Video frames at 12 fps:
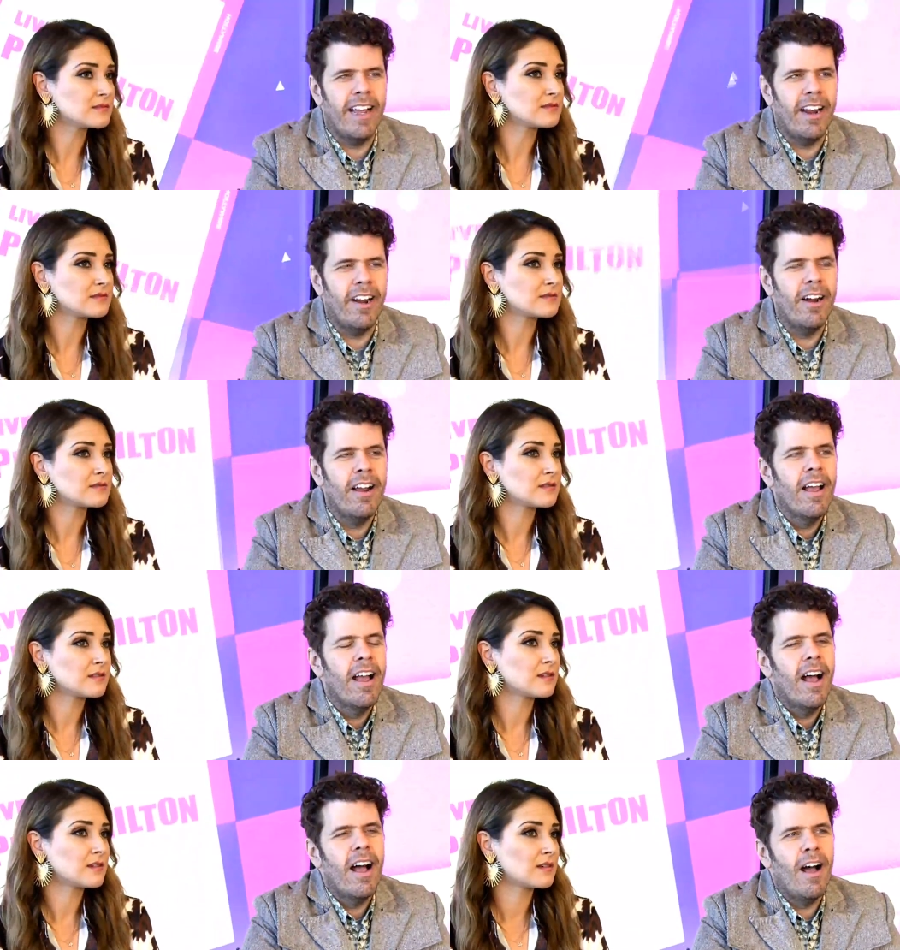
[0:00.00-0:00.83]

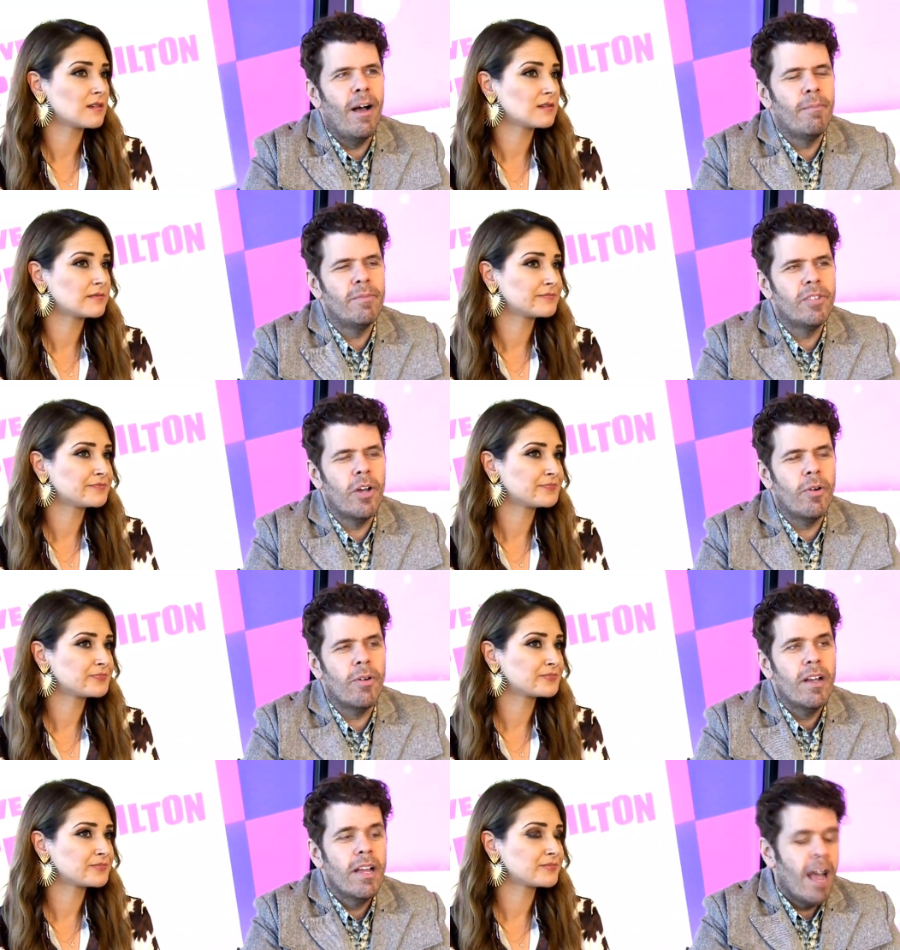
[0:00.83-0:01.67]
Speaker 1: there. Um,
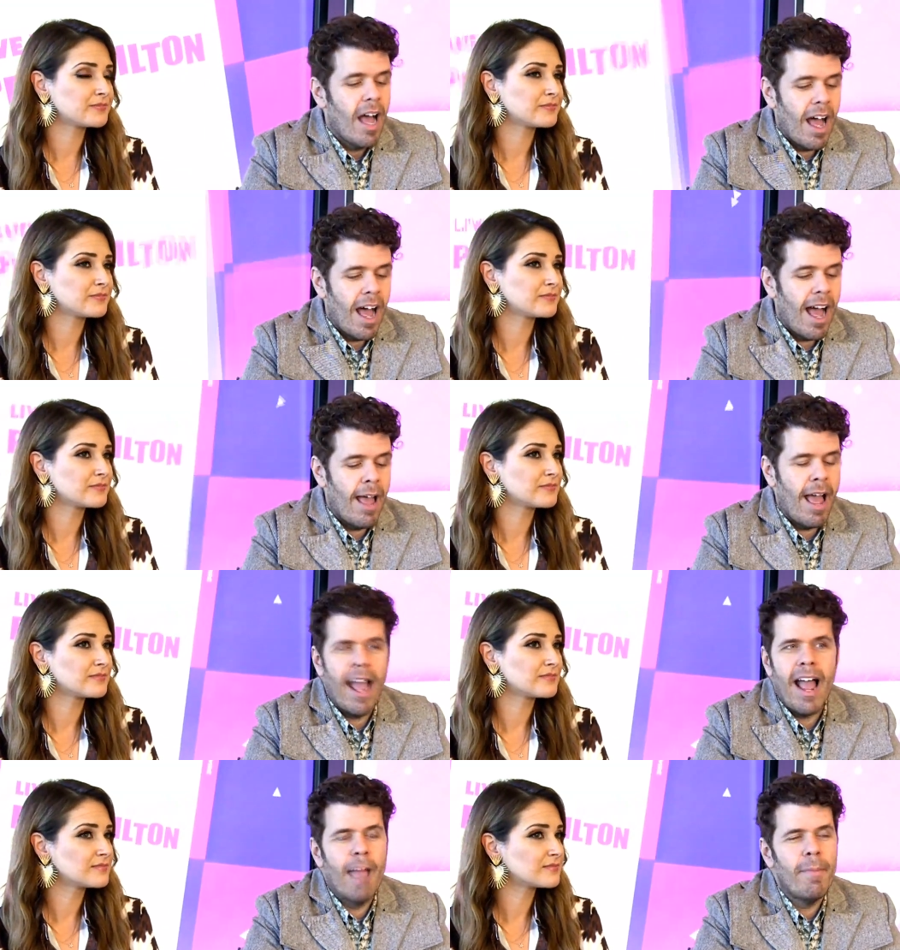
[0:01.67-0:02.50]
so
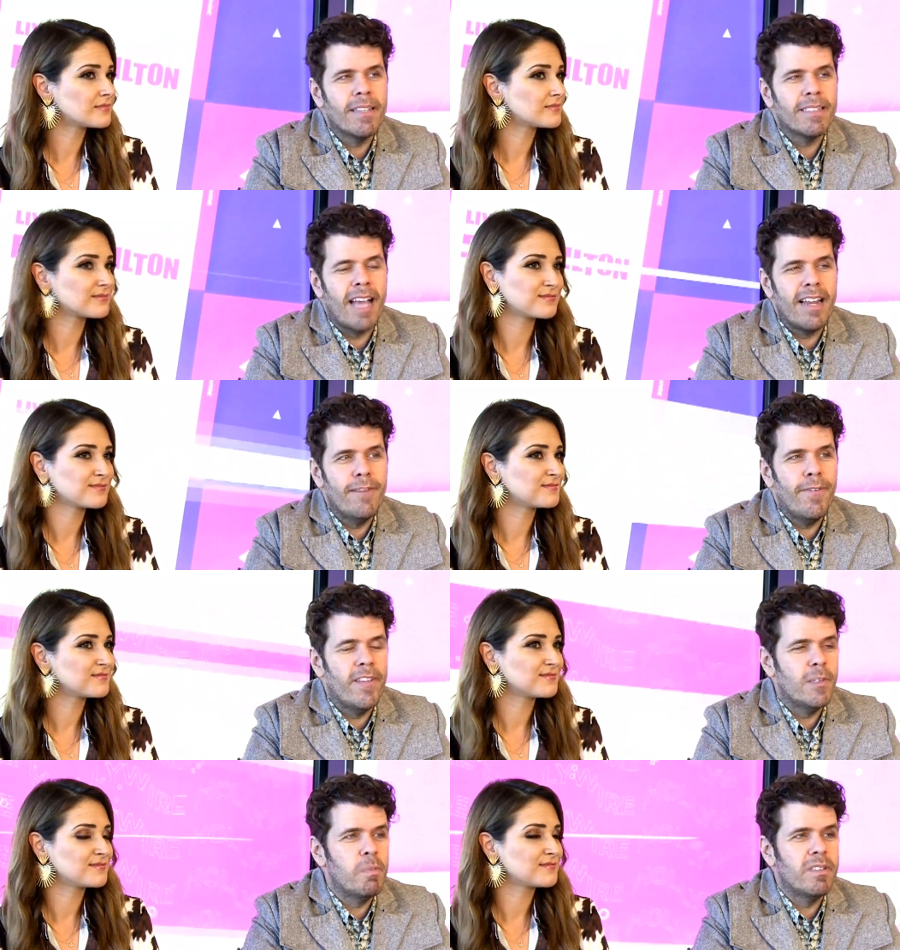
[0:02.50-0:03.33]
I, am
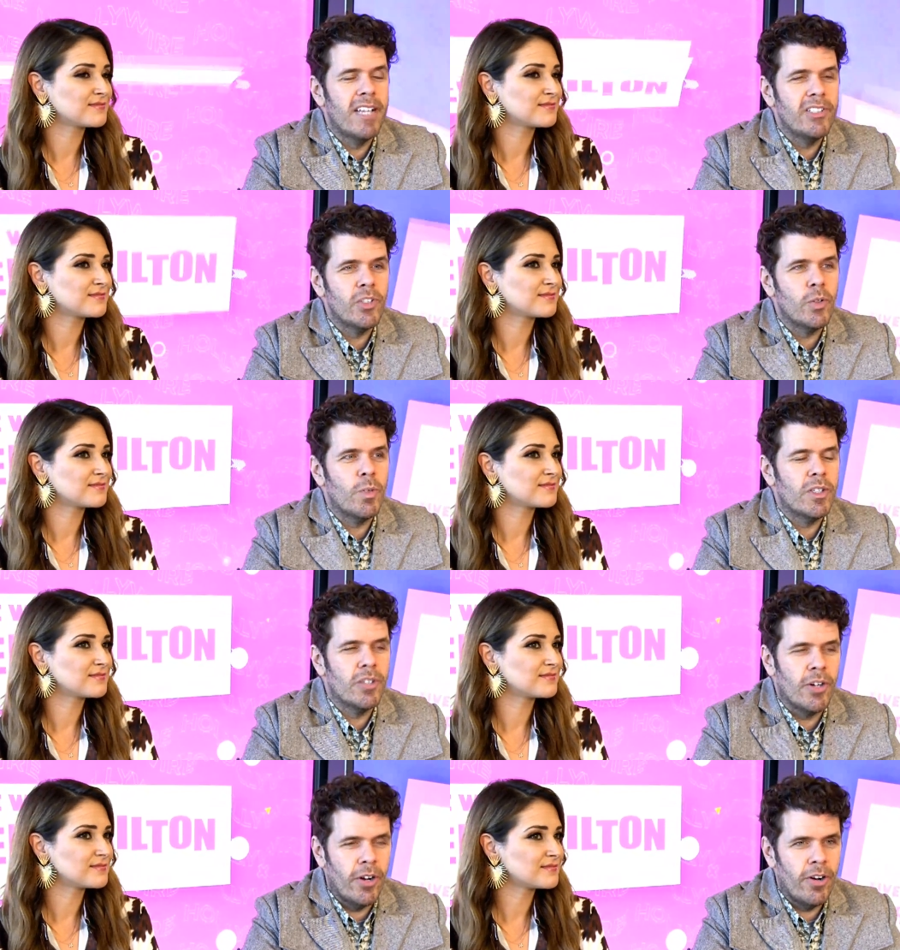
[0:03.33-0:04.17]
excited for this potential
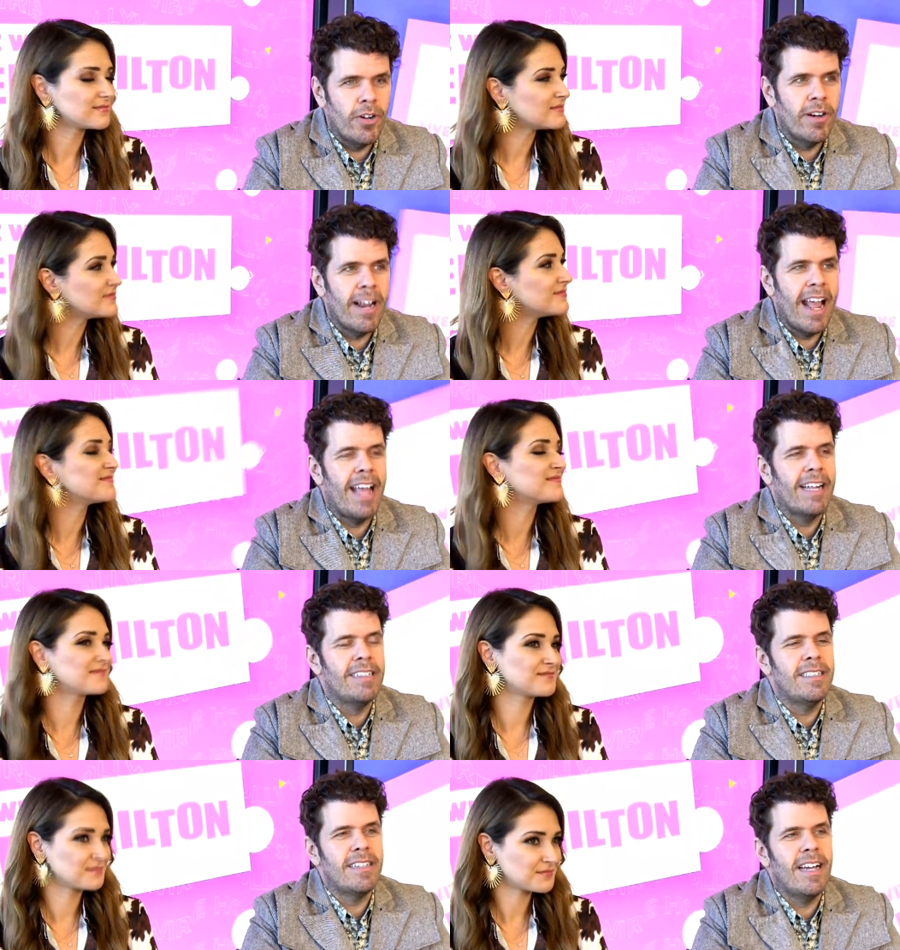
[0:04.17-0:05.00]
return,
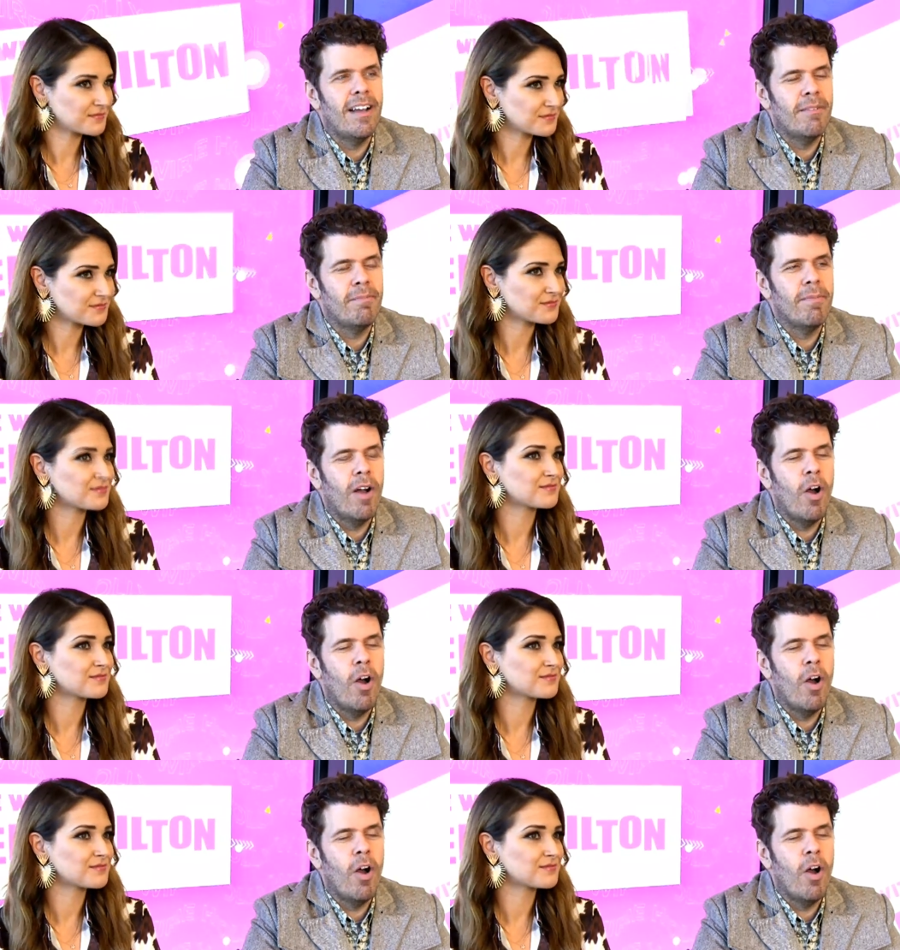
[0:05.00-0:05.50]
and um,